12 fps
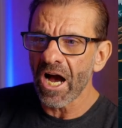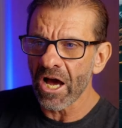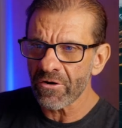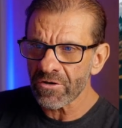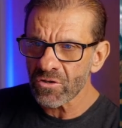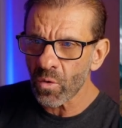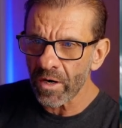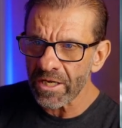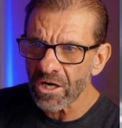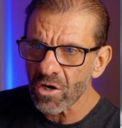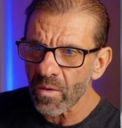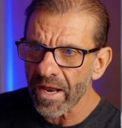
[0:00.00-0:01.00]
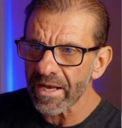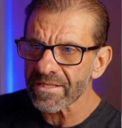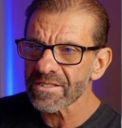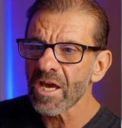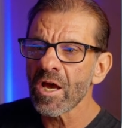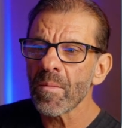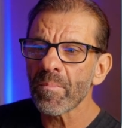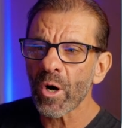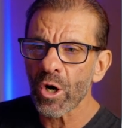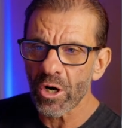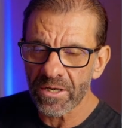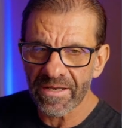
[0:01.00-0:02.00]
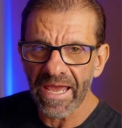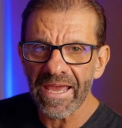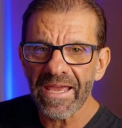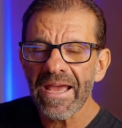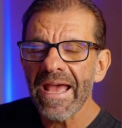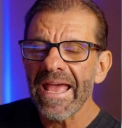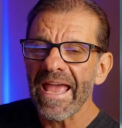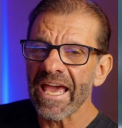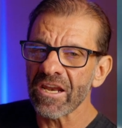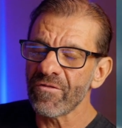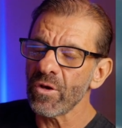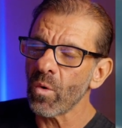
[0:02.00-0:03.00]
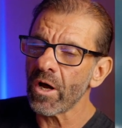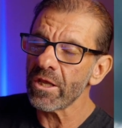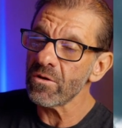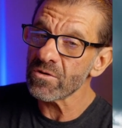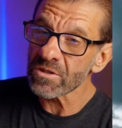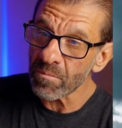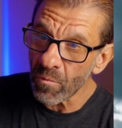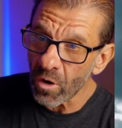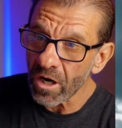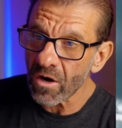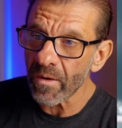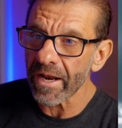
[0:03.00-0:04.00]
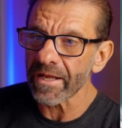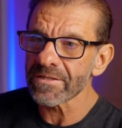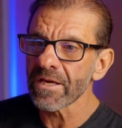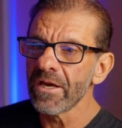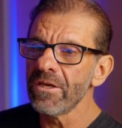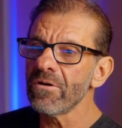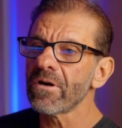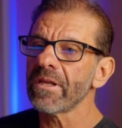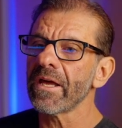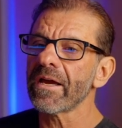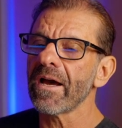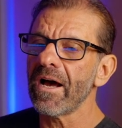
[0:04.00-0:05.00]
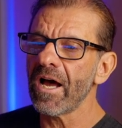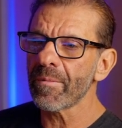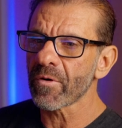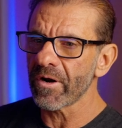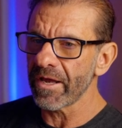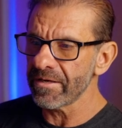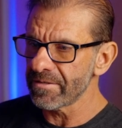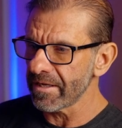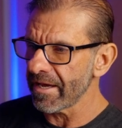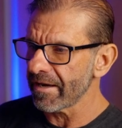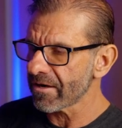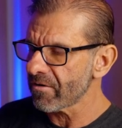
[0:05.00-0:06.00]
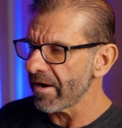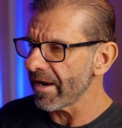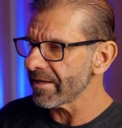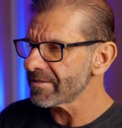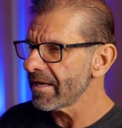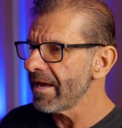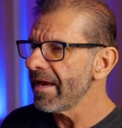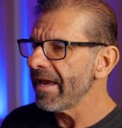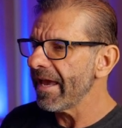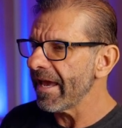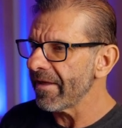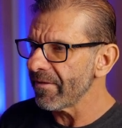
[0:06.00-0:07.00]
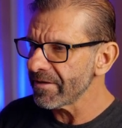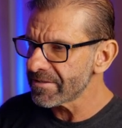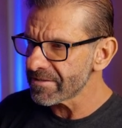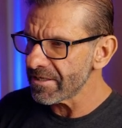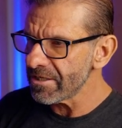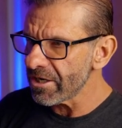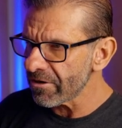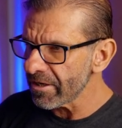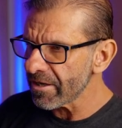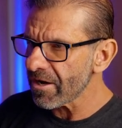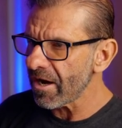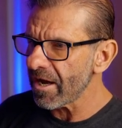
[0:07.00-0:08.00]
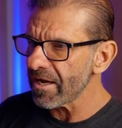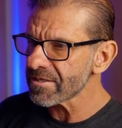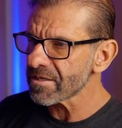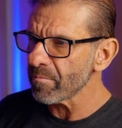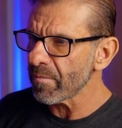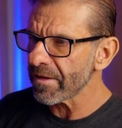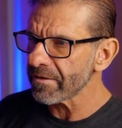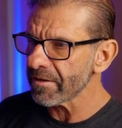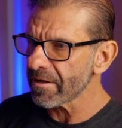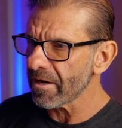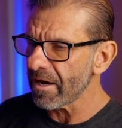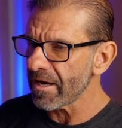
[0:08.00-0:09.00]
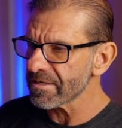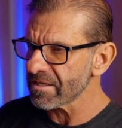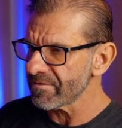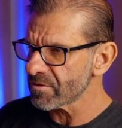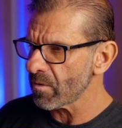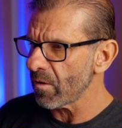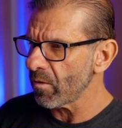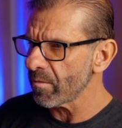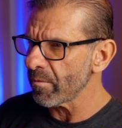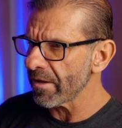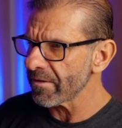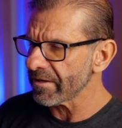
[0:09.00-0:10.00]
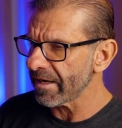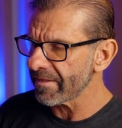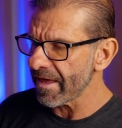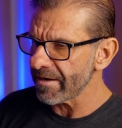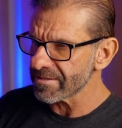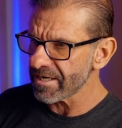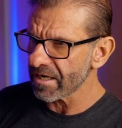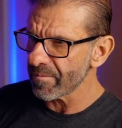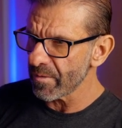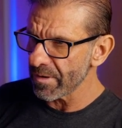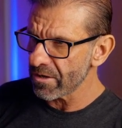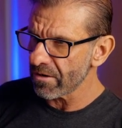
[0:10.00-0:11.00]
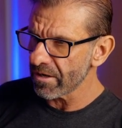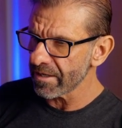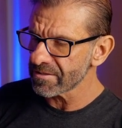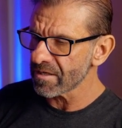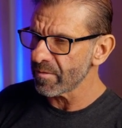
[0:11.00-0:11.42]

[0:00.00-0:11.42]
120 credits per day. And if you want to use more credits, you click upgrade to get credits. And this is the yearly cost, monthly cost. If you just want one month like that, it's not going to be recurring, it's